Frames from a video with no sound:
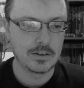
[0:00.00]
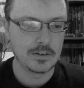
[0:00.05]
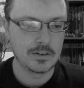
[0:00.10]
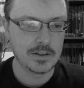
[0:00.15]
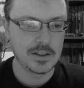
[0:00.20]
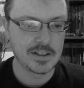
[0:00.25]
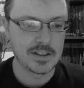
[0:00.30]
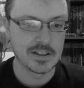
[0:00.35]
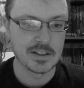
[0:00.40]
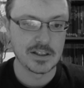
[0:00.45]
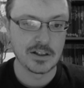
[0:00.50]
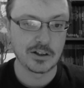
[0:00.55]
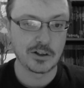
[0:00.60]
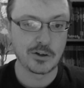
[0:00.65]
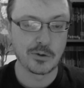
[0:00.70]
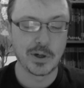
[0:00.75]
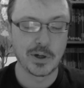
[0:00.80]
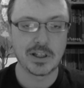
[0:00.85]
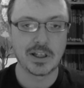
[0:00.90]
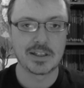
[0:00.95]
this is a
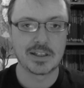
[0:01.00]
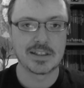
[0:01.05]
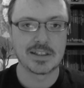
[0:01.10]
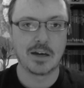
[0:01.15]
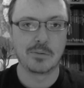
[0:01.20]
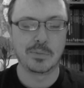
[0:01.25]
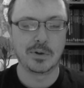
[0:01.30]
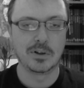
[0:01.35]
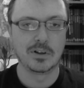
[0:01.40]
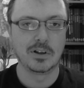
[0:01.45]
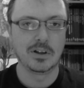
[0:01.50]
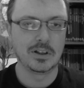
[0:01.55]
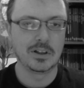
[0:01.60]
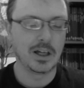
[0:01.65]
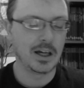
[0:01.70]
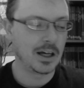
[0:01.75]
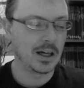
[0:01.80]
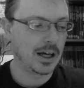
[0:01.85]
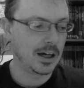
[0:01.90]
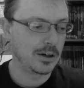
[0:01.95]
great example on
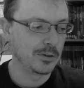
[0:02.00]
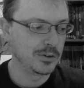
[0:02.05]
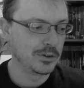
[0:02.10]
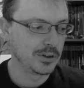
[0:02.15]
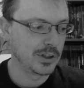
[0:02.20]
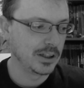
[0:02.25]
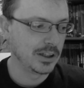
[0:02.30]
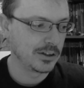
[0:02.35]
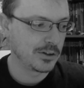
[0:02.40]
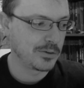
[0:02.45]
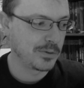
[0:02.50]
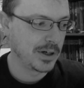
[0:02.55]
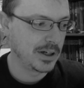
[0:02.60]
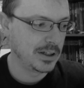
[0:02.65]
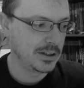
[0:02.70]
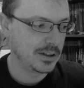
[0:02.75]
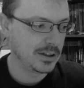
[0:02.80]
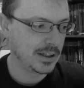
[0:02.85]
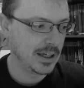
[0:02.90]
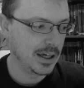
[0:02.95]
how you can
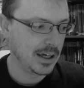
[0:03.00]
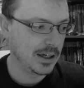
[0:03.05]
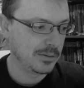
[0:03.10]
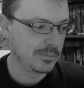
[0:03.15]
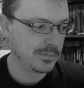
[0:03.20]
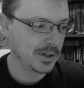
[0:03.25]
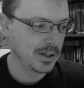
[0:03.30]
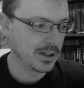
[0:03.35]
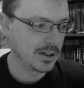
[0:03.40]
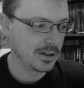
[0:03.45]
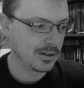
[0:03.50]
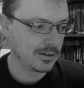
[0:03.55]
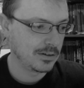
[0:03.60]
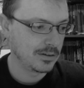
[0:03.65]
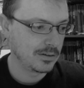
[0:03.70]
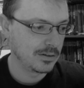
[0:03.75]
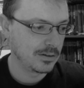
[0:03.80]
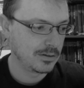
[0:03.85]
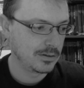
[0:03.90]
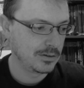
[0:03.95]
create a game.
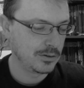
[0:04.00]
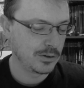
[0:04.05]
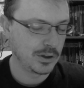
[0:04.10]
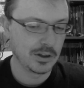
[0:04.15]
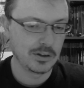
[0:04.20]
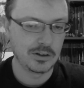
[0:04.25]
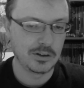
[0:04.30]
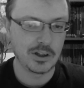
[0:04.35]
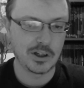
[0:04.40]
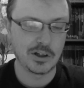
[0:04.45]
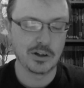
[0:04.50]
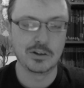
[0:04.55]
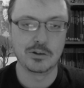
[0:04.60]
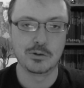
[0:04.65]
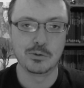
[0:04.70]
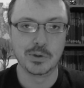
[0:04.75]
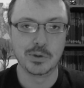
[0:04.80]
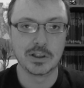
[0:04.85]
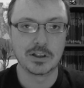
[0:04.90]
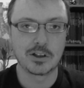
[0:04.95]
You can
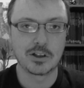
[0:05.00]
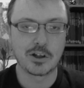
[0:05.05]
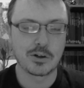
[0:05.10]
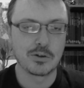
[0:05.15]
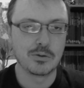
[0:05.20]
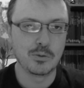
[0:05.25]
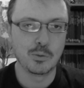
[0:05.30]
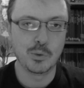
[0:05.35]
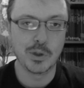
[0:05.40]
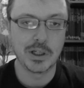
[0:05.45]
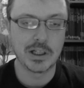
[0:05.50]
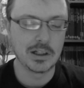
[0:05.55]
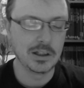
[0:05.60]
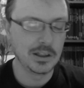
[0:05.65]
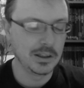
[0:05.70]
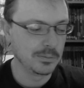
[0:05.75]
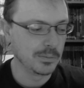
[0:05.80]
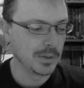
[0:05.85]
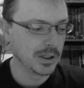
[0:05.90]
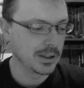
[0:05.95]
do it
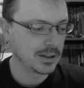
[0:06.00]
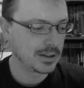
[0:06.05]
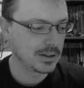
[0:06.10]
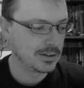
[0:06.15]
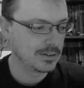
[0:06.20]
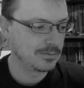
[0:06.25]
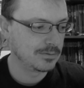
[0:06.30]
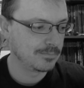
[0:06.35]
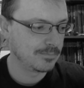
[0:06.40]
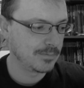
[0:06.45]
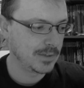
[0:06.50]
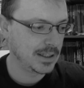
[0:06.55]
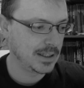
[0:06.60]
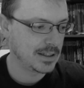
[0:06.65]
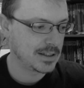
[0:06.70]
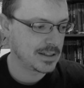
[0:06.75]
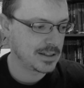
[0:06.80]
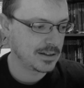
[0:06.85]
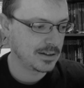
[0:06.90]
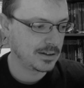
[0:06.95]
weekly, but
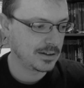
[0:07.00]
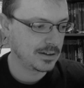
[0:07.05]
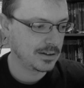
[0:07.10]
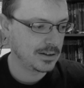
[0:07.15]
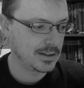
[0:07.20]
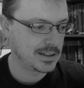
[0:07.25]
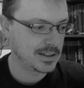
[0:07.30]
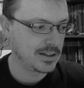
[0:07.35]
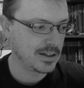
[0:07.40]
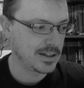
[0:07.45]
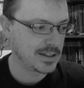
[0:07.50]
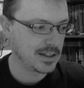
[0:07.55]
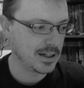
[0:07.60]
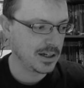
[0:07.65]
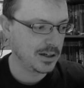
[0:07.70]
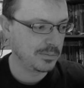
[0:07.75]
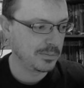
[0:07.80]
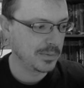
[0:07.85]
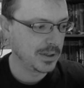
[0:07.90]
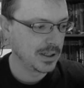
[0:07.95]
it's the
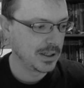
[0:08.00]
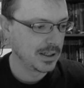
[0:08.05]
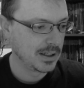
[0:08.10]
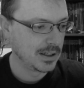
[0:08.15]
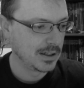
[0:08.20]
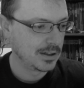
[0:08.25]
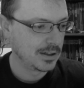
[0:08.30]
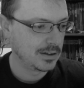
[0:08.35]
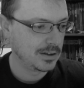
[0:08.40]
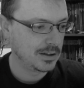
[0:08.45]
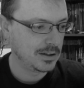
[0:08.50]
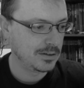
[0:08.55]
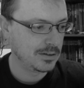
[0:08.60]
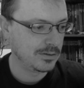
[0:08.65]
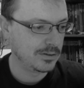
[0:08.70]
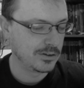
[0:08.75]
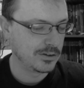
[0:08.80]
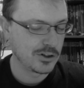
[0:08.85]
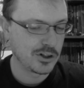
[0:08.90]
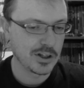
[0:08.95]
same.
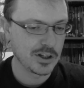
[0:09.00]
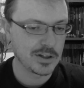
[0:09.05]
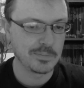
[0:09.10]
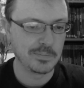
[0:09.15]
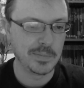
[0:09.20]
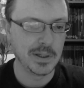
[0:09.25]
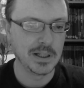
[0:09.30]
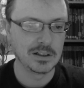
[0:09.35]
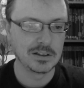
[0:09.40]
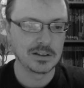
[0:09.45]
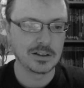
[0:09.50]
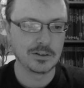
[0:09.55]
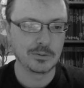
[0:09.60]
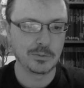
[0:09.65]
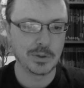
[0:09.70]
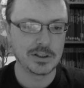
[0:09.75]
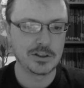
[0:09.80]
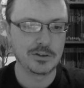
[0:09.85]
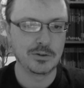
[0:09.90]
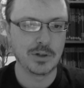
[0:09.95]
You just build on
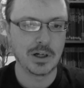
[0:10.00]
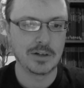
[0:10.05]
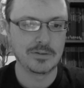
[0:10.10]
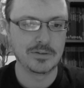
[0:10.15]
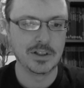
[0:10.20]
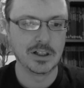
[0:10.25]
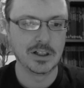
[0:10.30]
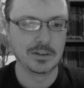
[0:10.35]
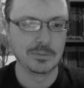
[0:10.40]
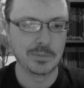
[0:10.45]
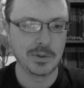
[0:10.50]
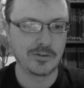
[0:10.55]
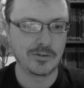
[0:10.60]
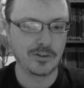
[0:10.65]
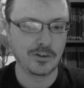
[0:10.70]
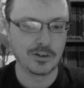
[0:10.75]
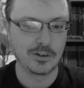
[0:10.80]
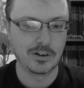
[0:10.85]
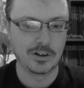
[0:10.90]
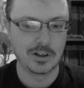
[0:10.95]
what you have done
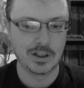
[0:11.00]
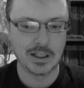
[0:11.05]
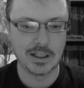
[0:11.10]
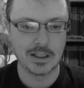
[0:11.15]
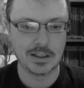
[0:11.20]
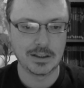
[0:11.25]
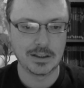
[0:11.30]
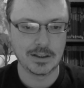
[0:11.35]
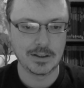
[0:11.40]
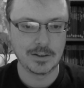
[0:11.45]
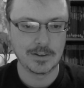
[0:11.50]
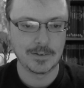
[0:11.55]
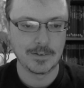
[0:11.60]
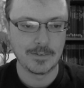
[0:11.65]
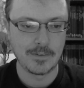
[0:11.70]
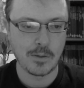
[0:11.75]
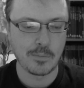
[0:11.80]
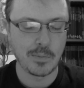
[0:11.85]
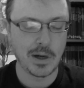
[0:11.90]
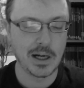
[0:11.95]
before. And
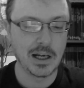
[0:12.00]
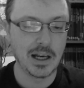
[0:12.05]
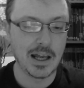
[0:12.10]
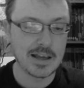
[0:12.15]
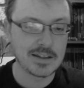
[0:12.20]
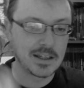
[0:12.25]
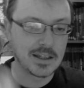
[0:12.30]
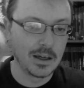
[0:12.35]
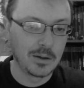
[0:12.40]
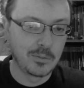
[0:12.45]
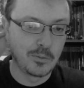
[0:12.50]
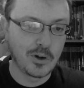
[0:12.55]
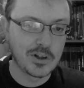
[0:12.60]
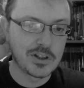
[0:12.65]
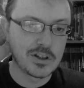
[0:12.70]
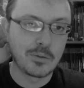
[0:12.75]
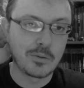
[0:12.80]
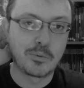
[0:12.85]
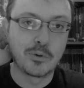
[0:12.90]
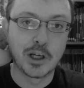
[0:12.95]
my last game was
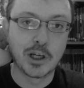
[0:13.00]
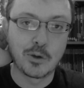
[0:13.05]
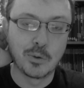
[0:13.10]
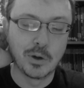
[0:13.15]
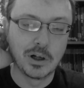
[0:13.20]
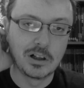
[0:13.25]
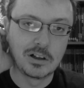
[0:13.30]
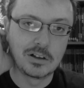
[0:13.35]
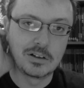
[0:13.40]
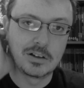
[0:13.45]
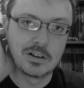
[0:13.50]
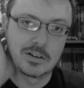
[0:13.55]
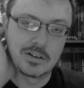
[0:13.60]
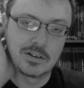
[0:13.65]
a prequel,